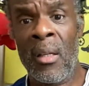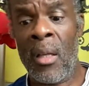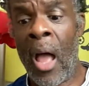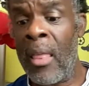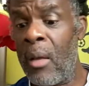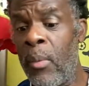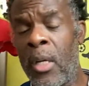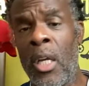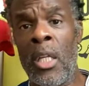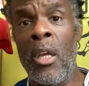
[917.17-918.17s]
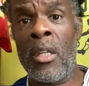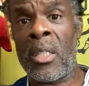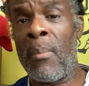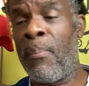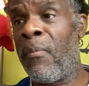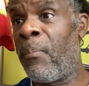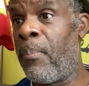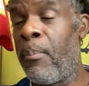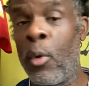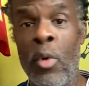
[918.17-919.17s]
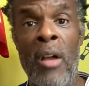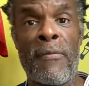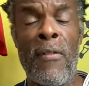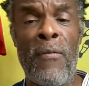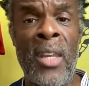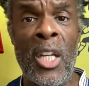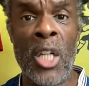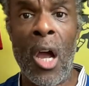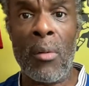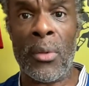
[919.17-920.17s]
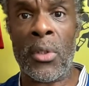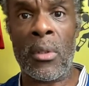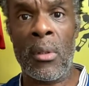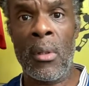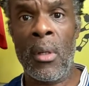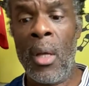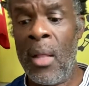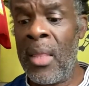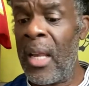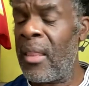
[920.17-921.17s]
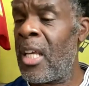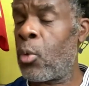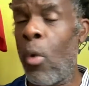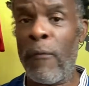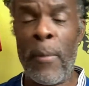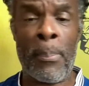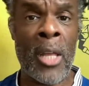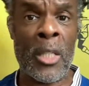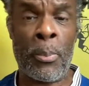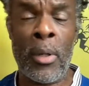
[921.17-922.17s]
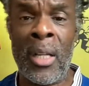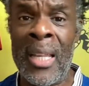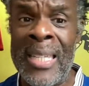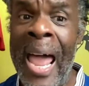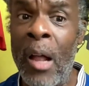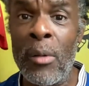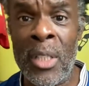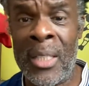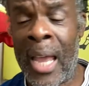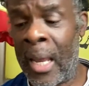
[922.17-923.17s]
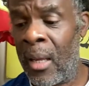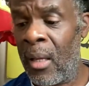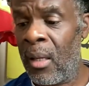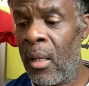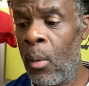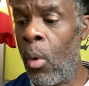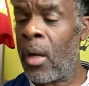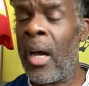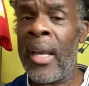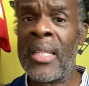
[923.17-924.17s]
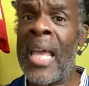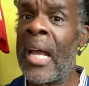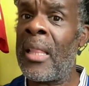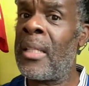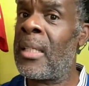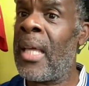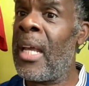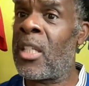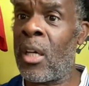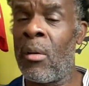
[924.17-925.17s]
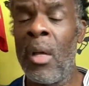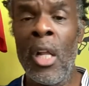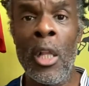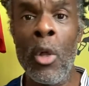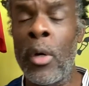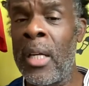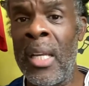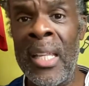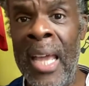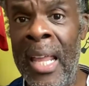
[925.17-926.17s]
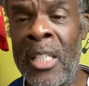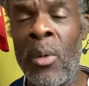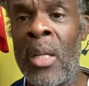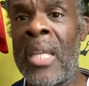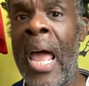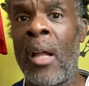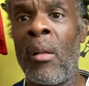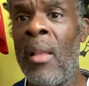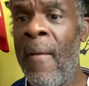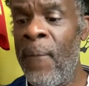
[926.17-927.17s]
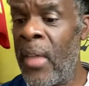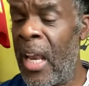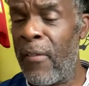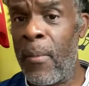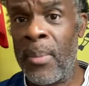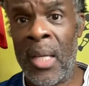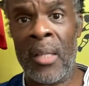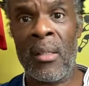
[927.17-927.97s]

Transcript: I think we could have used some grit from Vinnie Jones. None of these Watford players put in a tackle today. What kind of tackling did they do? Luca didn't get into a tackle. None of them did.